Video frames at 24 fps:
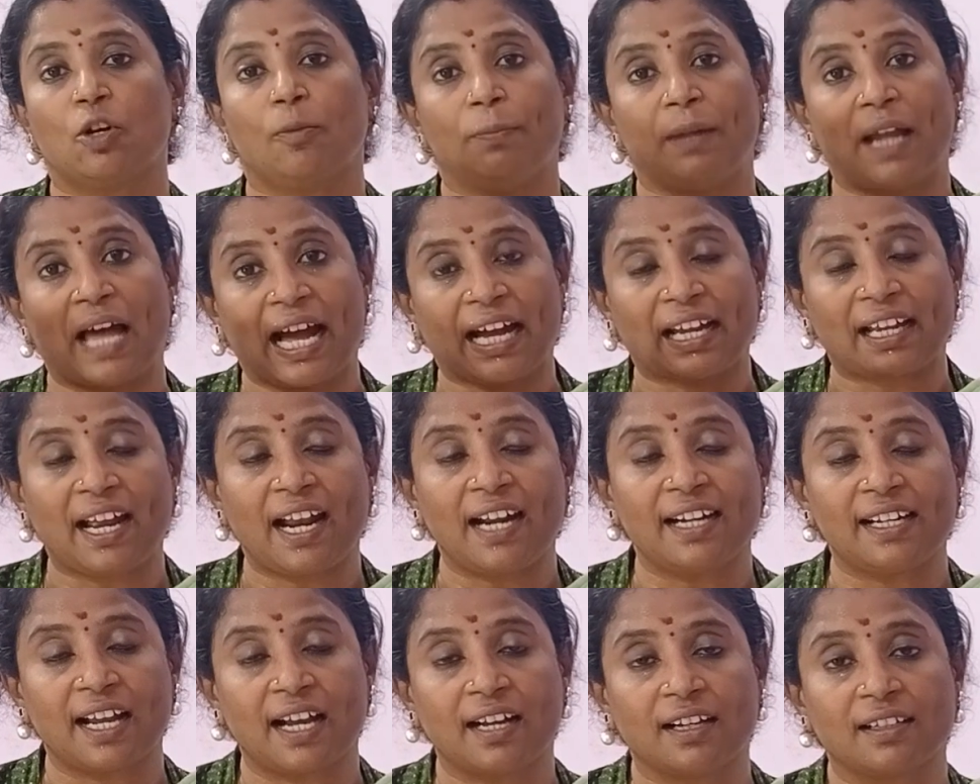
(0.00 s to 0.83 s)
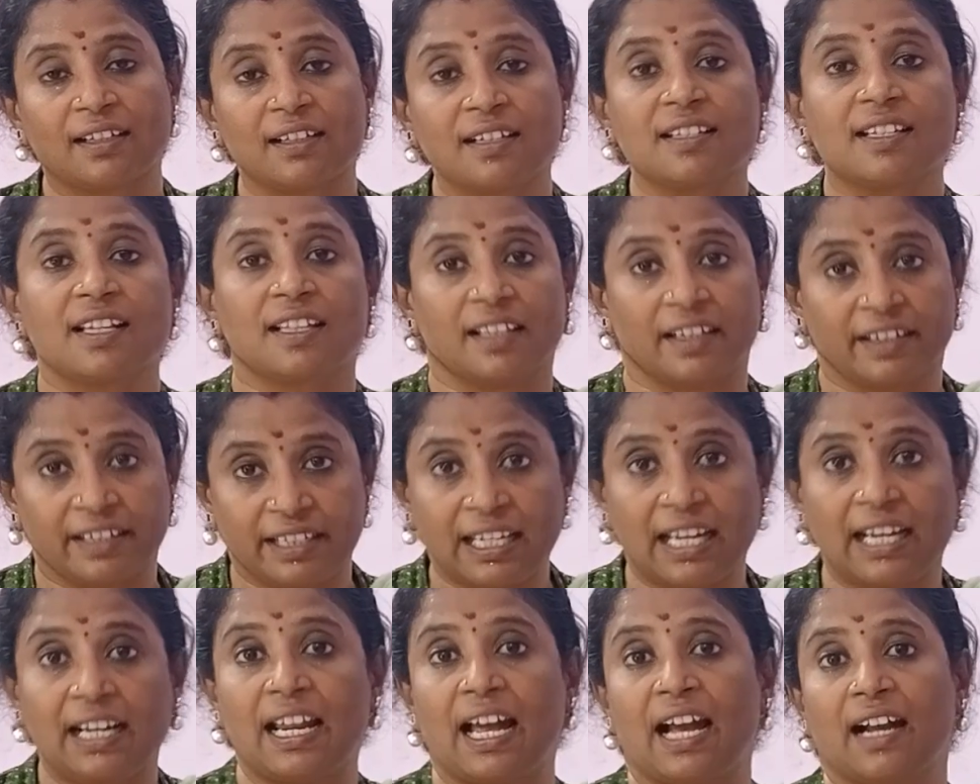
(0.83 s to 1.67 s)
So black hat hackers are
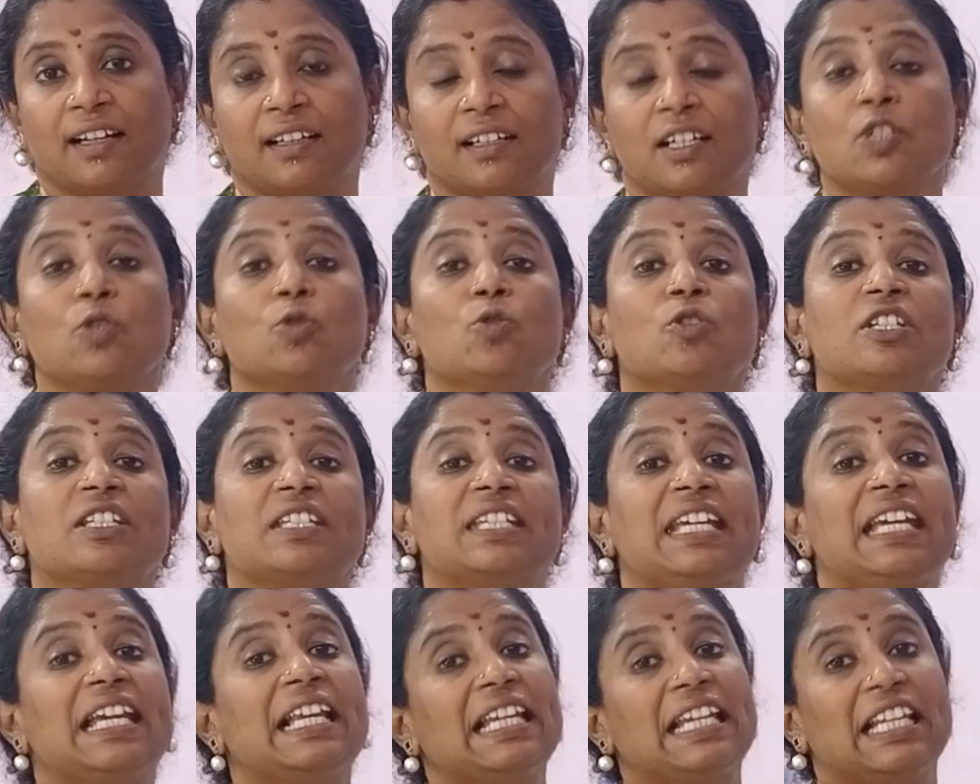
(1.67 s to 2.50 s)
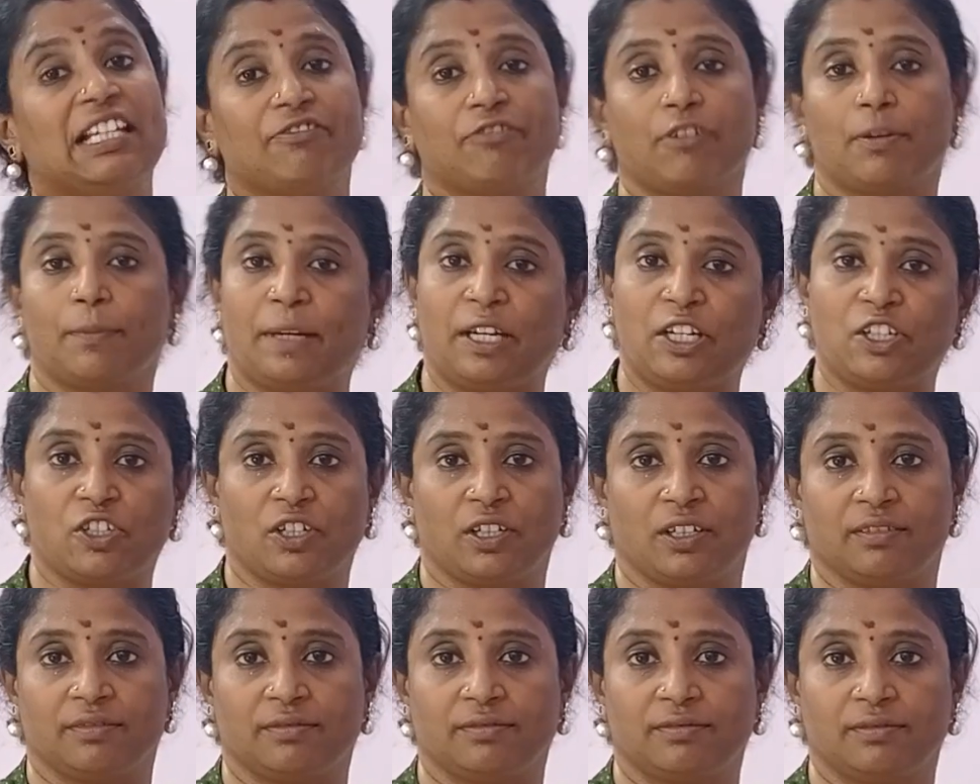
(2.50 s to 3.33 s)
the real hackers who steal
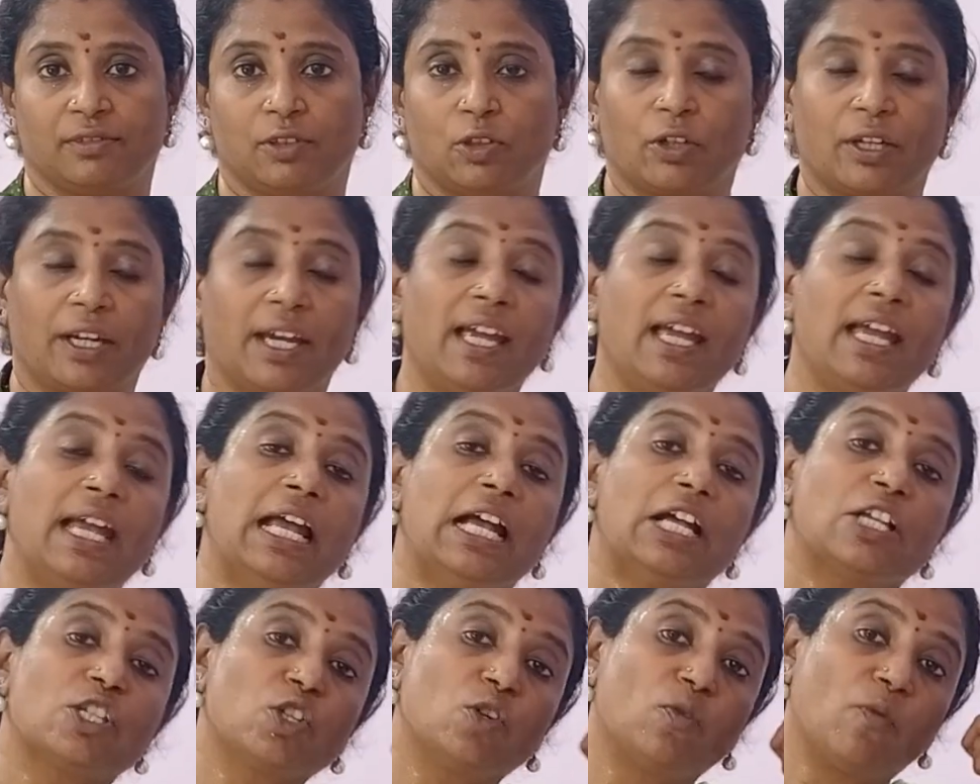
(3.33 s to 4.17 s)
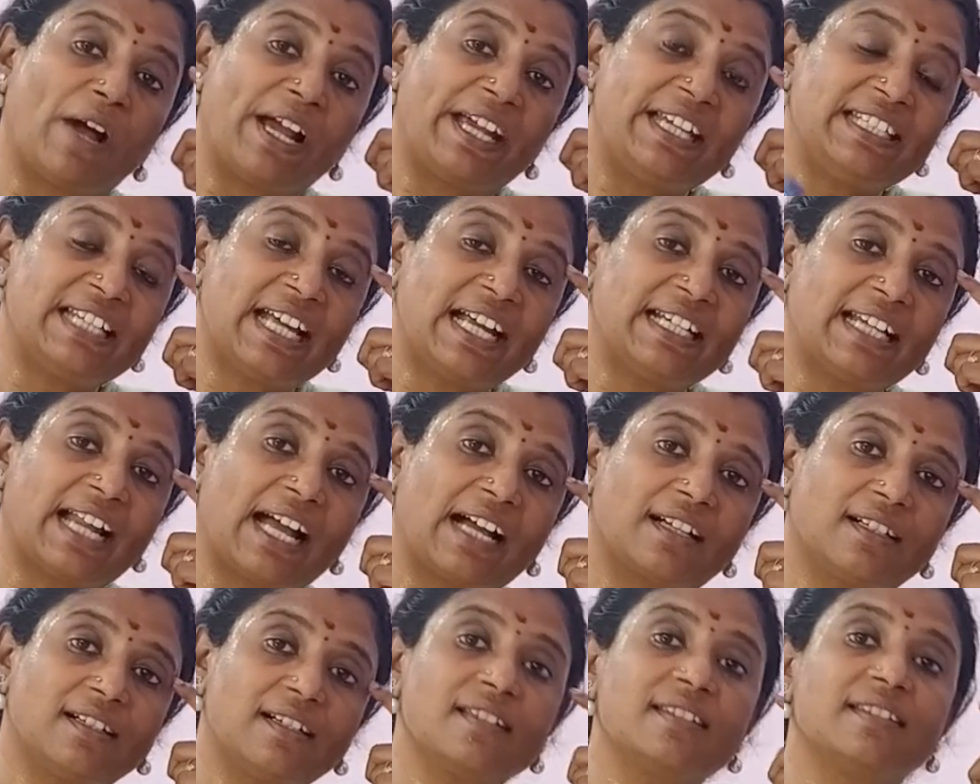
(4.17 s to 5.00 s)
information, okay? So white
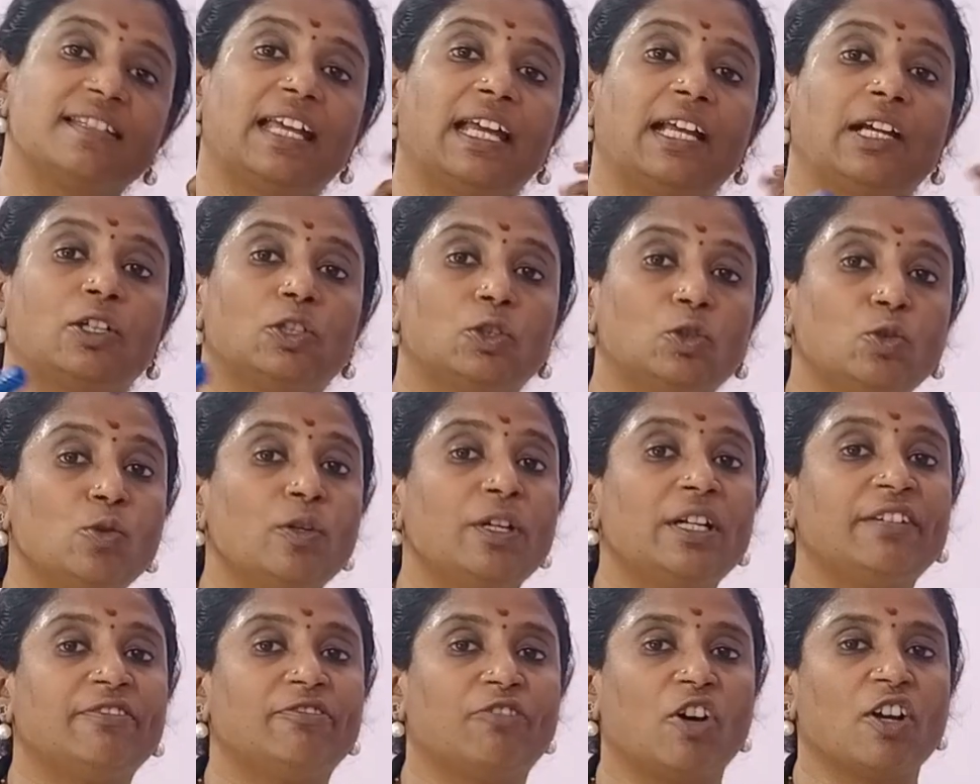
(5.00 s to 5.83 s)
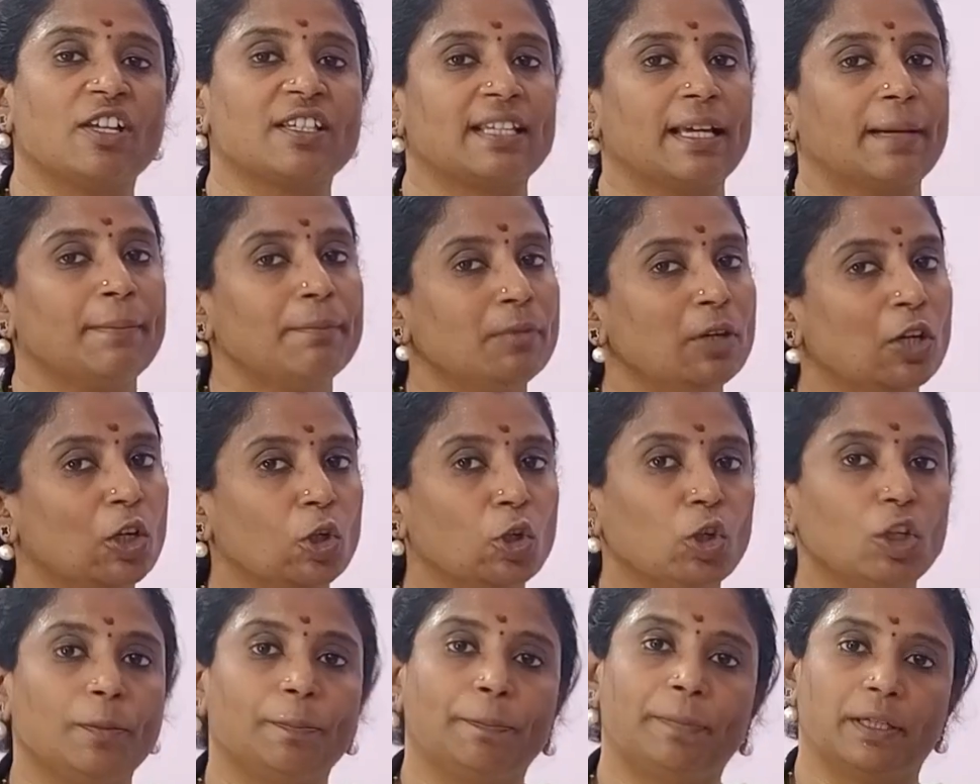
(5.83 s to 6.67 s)
hat hackers, they do it for some
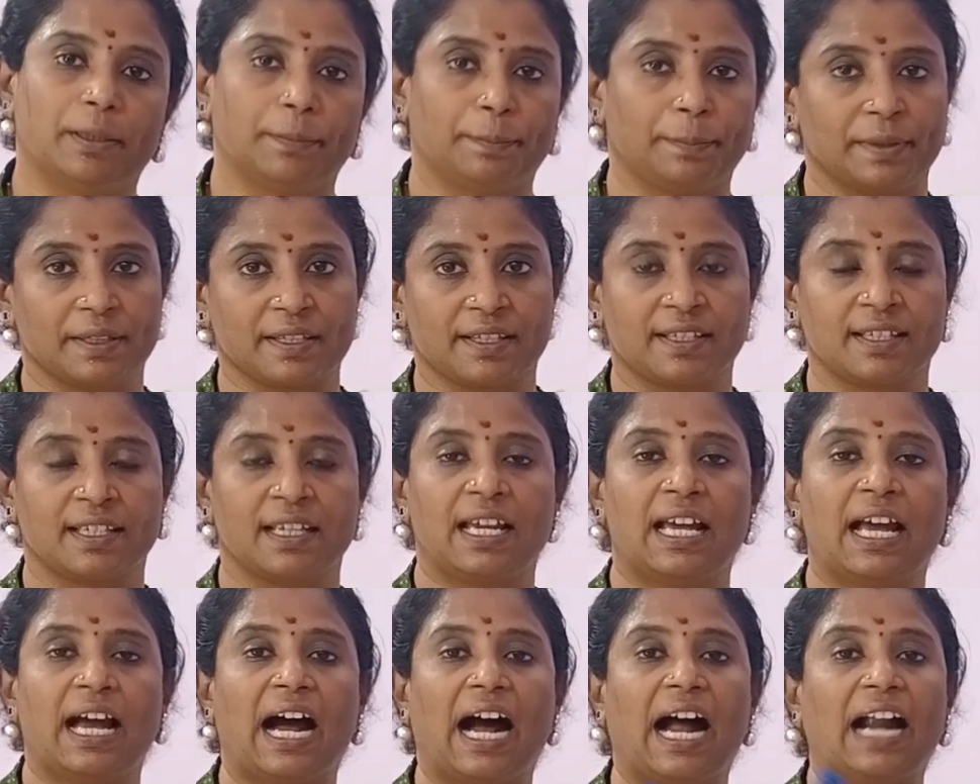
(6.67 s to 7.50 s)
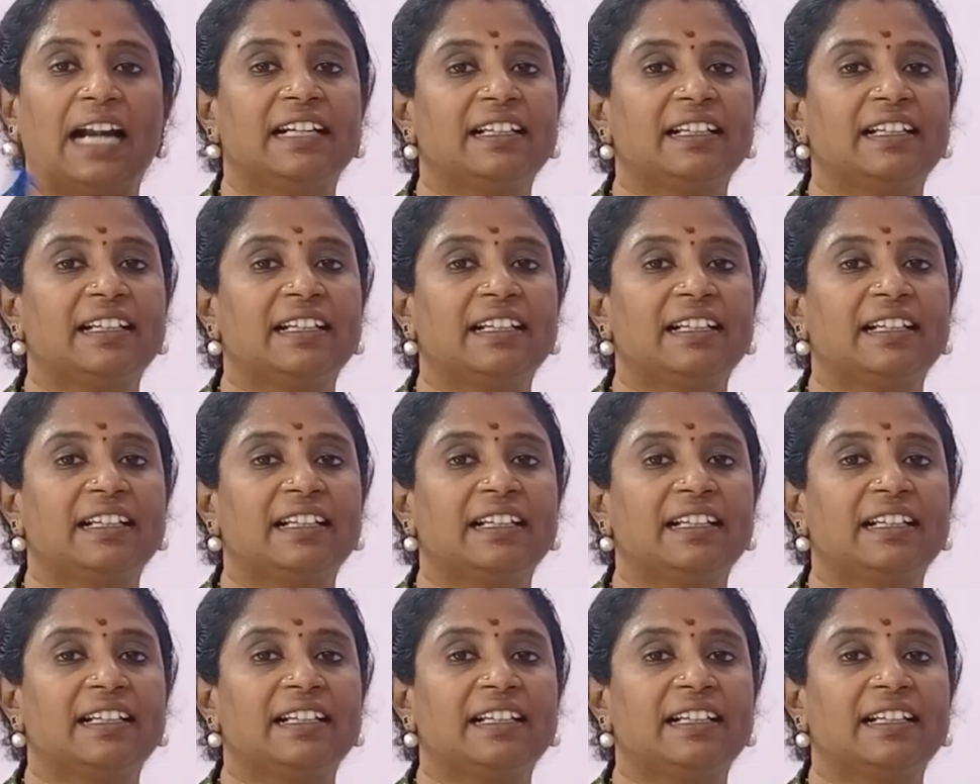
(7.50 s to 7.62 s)
good purpose.